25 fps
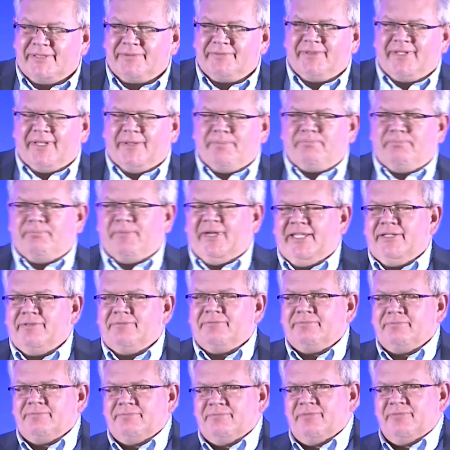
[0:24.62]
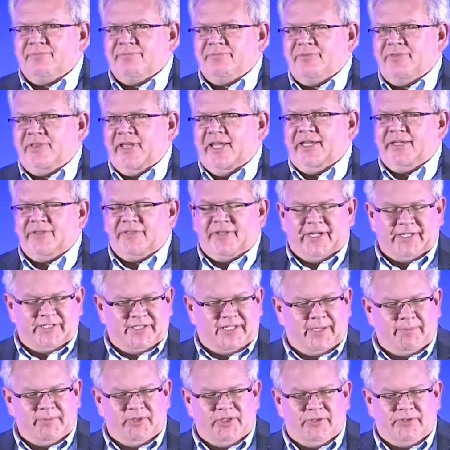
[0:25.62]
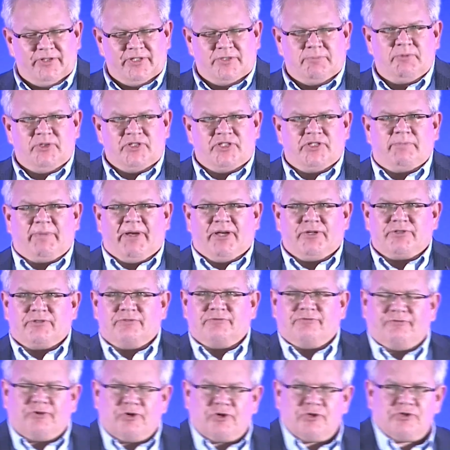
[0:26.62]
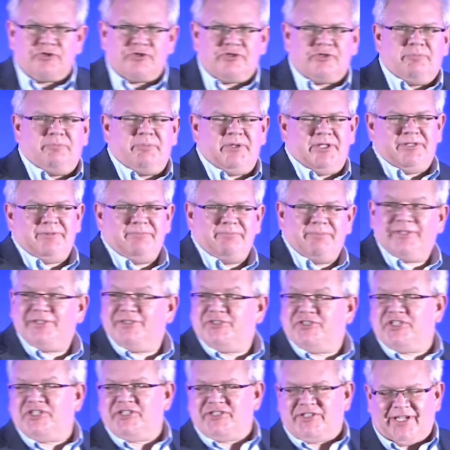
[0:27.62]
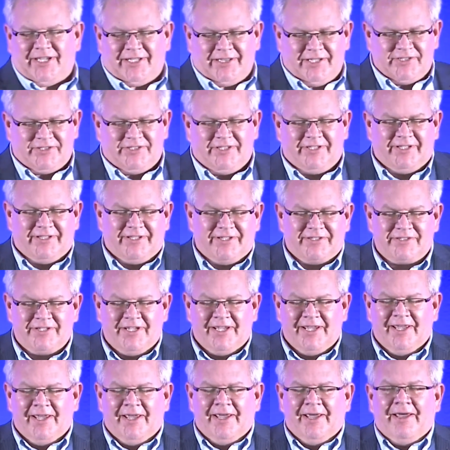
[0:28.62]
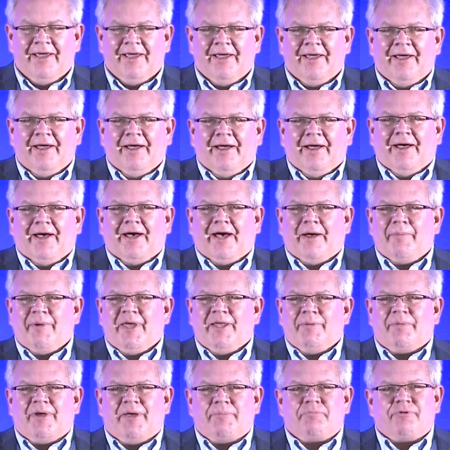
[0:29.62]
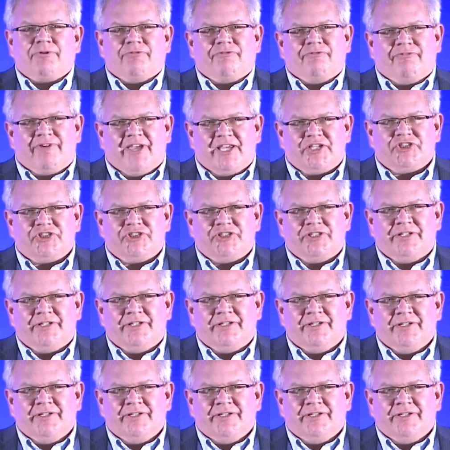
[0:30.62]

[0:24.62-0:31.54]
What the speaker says: I might think the next time I do this, put spouse first, but she's not listening to this. And by profession,